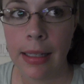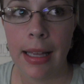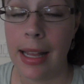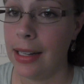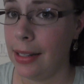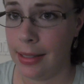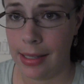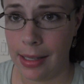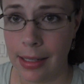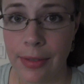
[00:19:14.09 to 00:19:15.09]
And
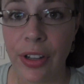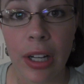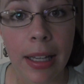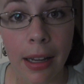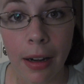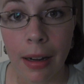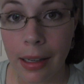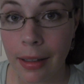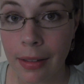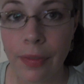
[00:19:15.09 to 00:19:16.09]
it's very
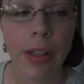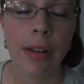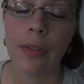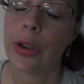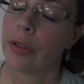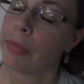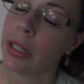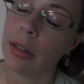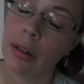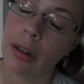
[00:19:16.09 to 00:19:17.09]
eerie. If any of you have
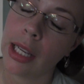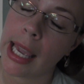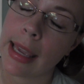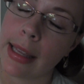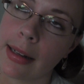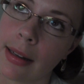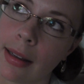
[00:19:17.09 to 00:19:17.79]
been in a hurricane,